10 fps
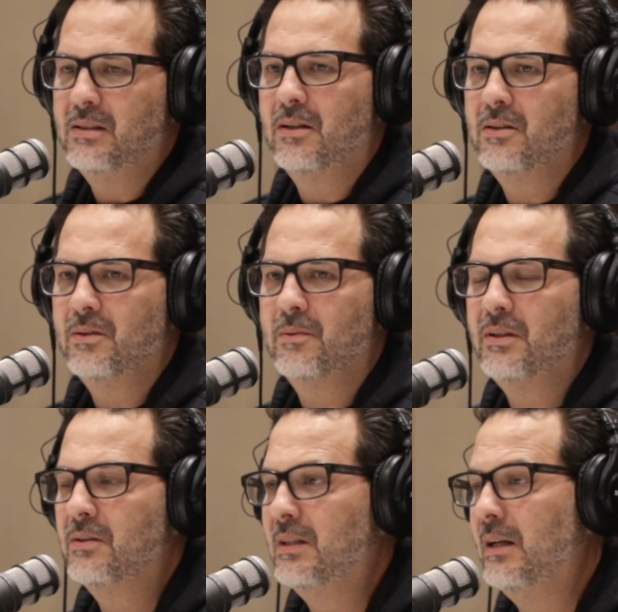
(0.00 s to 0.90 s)
You start doing
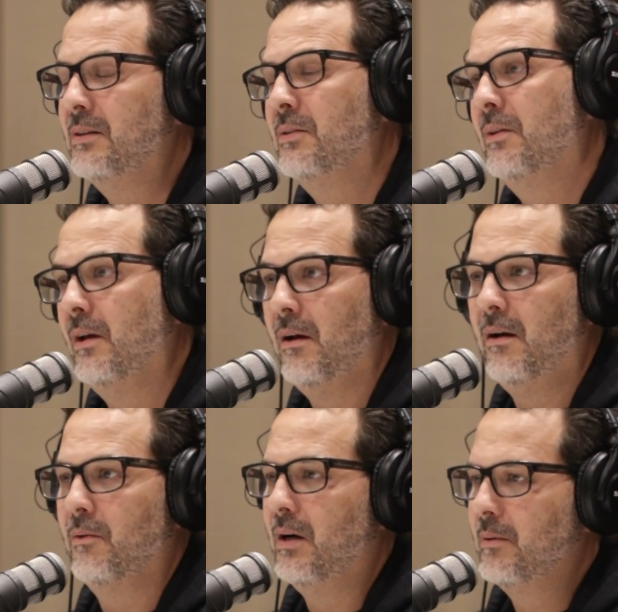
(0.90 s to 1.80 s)
real estate, you're like,
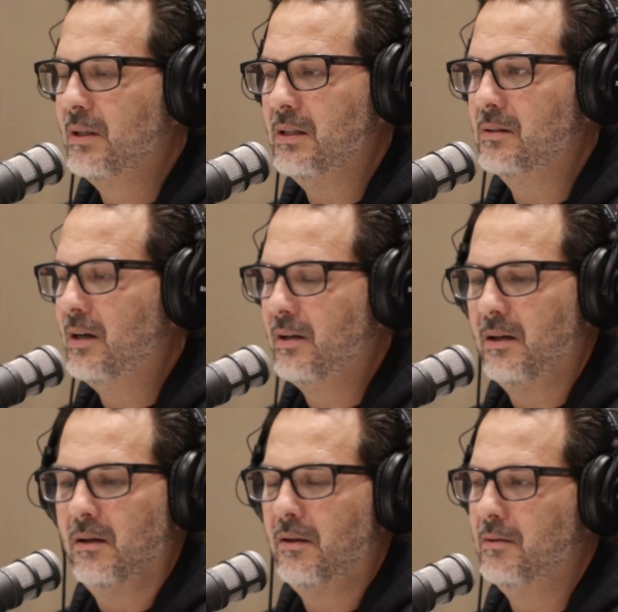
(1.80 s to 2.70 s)
oh, Robert
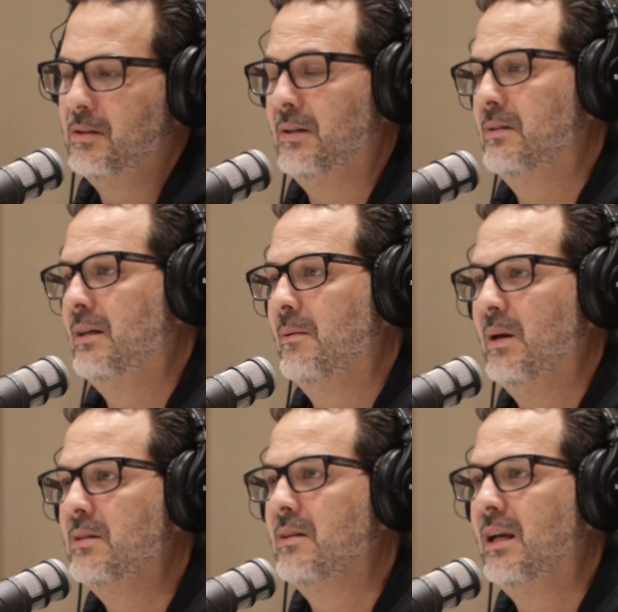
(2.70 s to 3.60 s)
Kiyosaki. Oh, this sounds like the
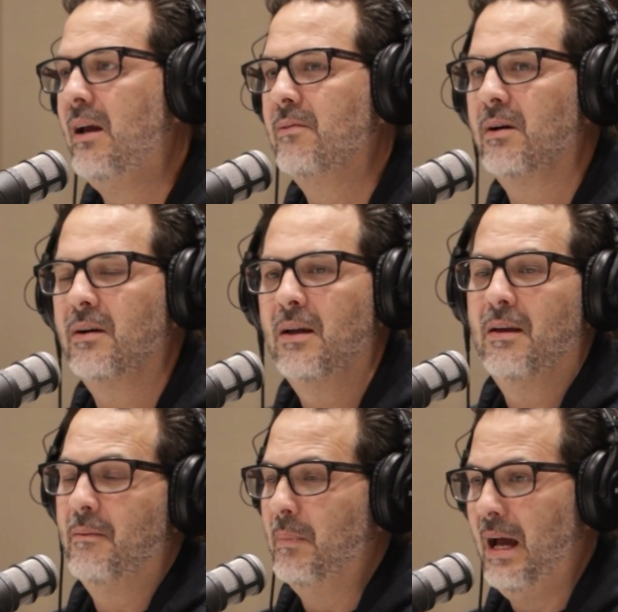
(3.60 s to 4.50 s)
best thing ever.
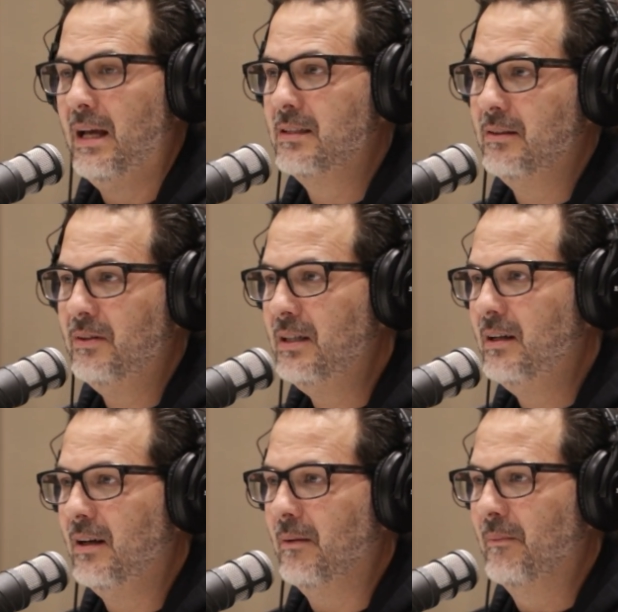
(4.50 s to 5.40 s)
Passive
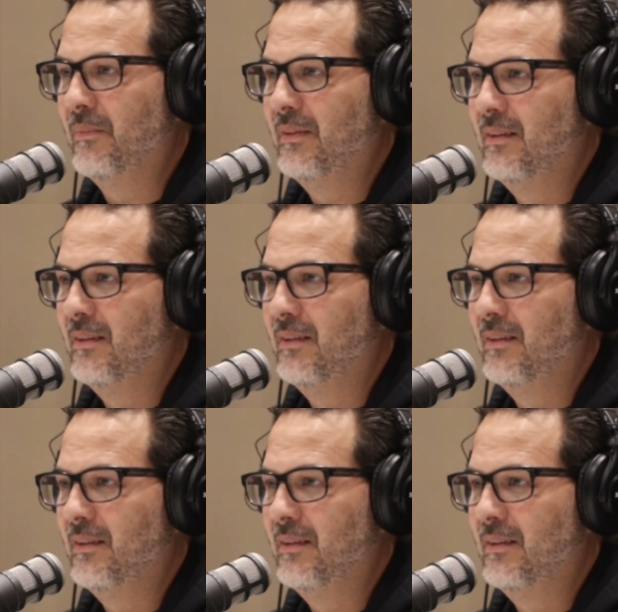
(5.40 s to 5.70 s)
income.